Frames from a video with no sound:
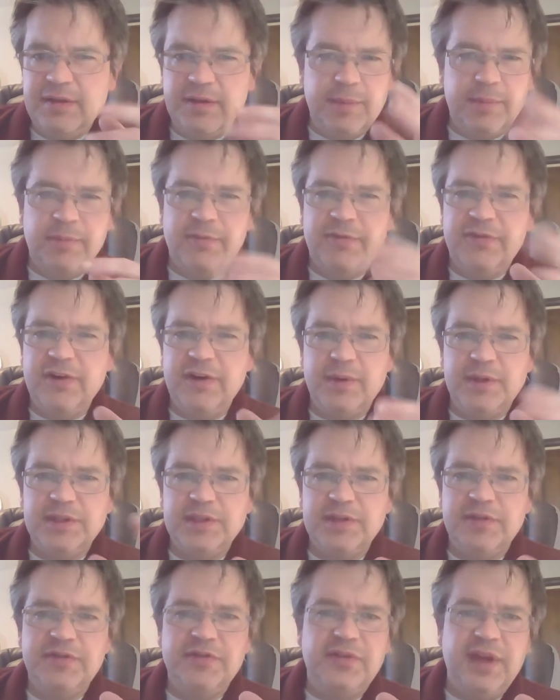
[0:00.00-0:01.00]
I'm very
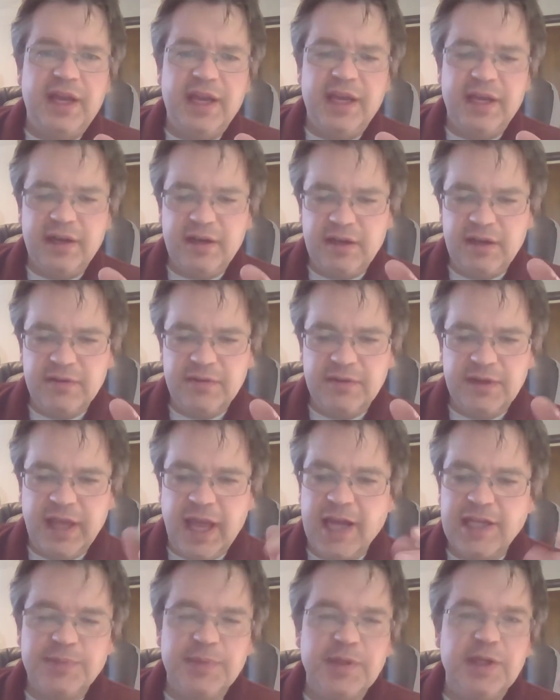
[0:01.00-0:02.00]
much a fan of
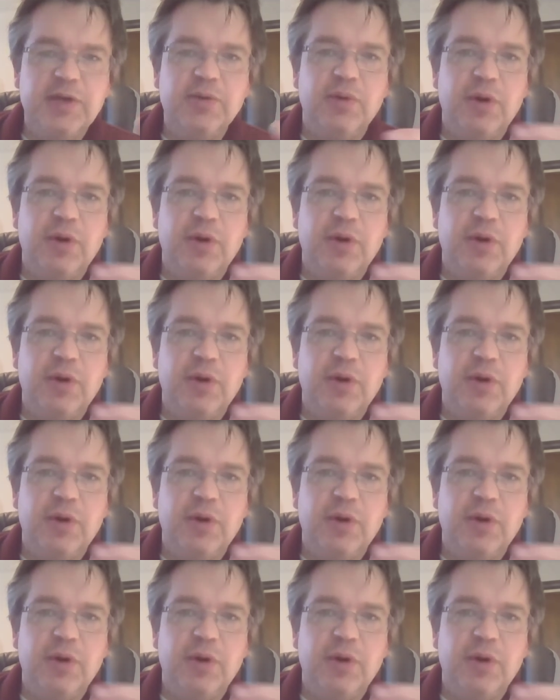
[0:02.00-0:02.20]
Gatsby